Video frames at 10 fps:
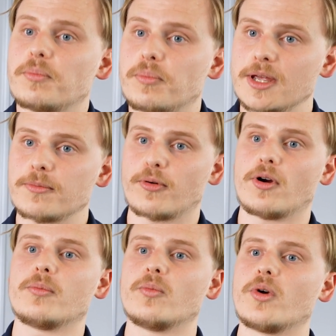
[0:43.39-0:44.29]
big
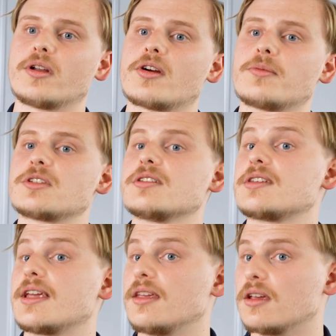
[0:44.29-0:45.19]
problem when it comes to
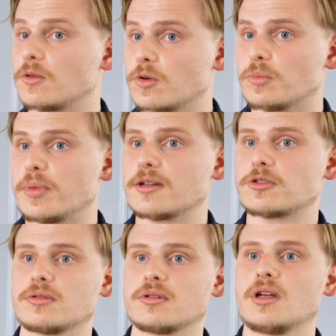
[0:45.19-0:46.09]
taking a good
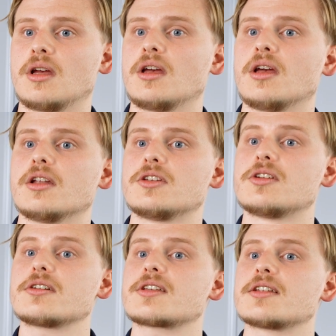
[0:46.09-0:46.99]
picture.
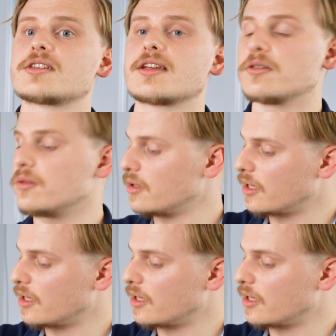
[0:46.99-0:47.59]
Dust can settle